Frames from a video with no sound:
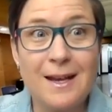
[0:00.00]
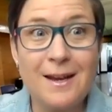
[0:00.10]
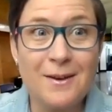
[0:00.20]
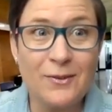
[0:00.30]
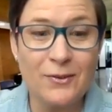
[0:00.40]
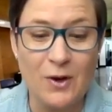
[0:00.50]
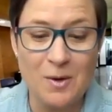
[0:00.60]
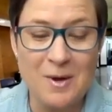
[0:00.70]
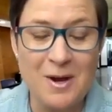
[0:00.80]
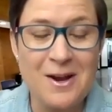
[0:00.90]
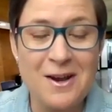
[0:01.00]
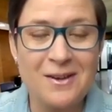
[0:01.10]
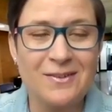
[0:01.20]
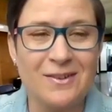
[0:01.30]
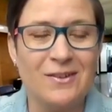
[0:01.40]
out at
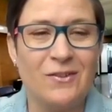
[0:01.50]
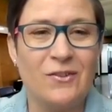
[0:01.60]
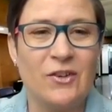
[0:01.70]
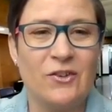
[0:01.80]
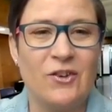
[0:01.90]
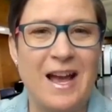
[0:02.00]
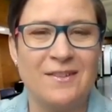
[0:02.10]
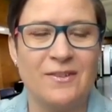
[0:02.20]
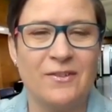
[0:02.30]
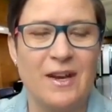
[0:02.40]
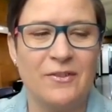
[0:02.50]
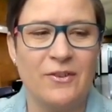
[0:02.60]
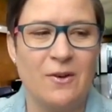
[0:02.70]
Starbucks and just chat and stuff.